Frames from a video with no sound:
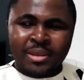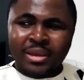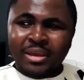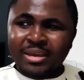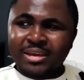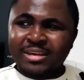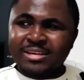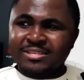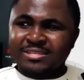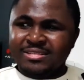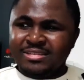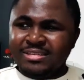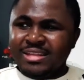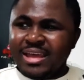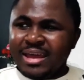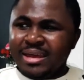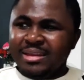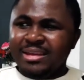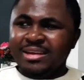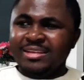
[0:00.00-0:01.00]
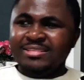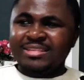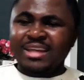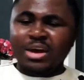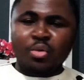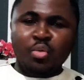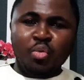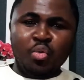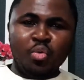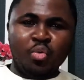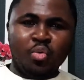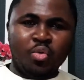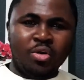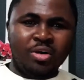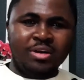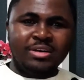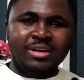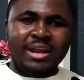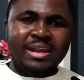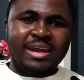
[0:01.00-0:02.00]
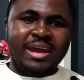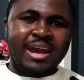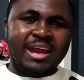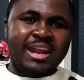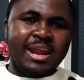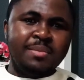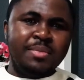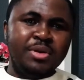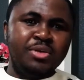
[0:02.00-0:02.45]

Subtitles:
is the hook that the enemy